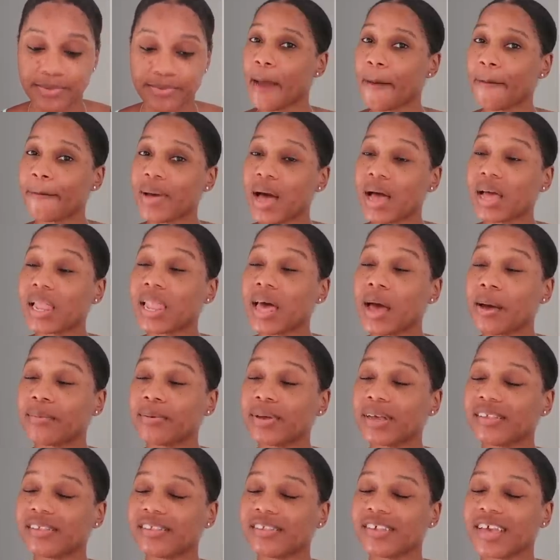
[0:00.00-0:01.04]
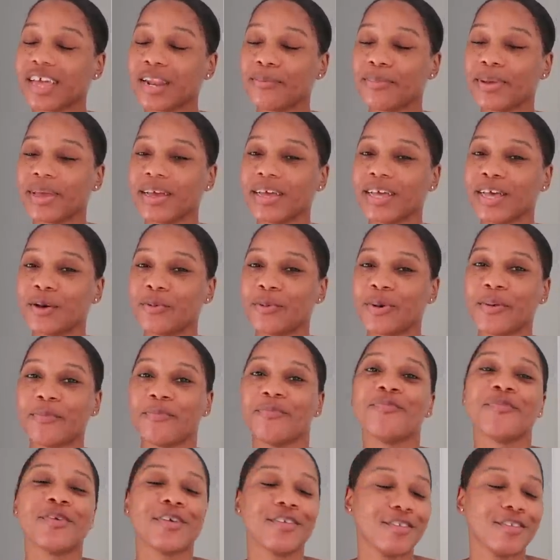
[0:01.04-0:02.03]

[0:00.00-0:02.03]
and buckle up because it's gonna be a good one.